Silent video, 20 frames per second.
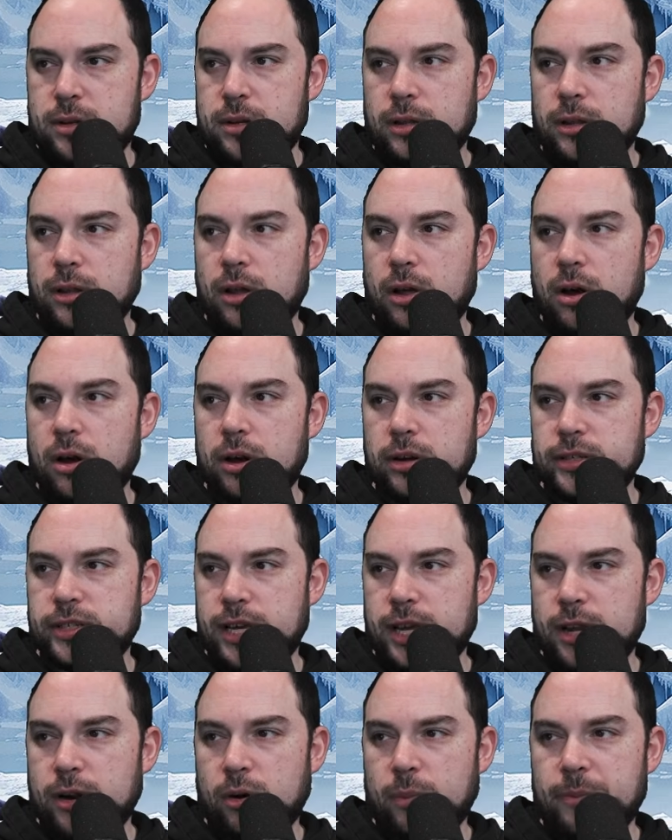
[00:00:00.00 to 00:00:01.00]
Logged
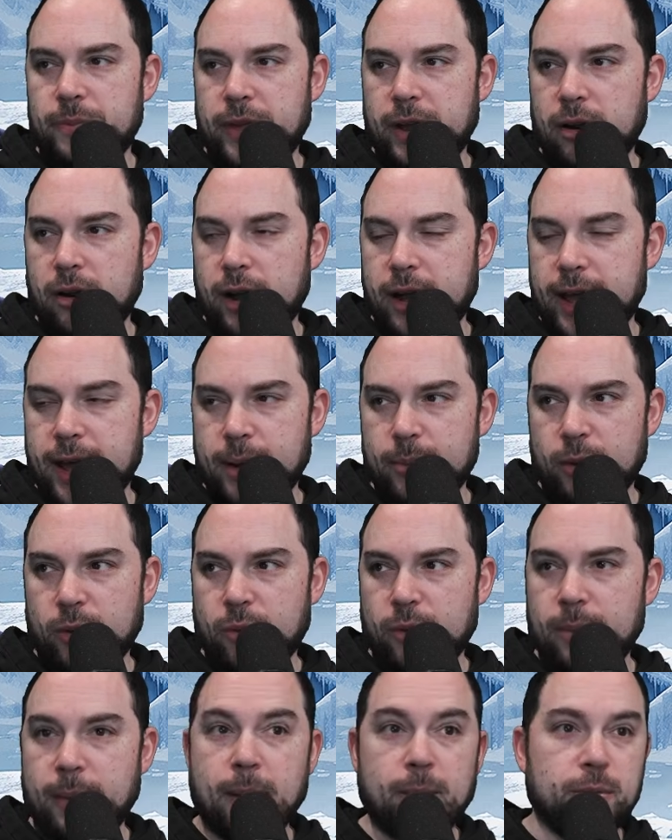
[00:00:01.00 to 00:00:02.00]
in. Oh, there I am. It
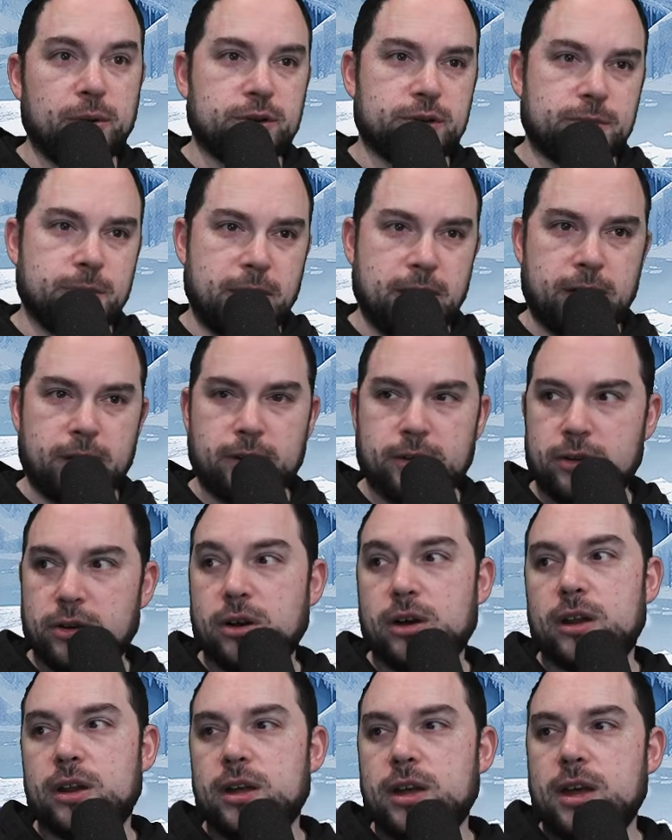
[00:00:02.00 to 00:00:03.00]
remembers me.
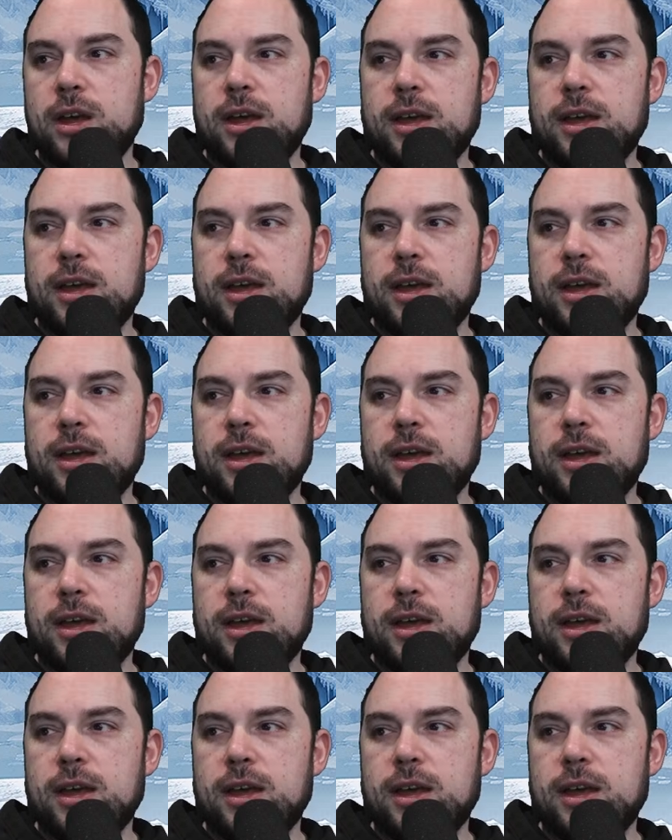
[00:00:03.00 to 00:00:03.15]
Good.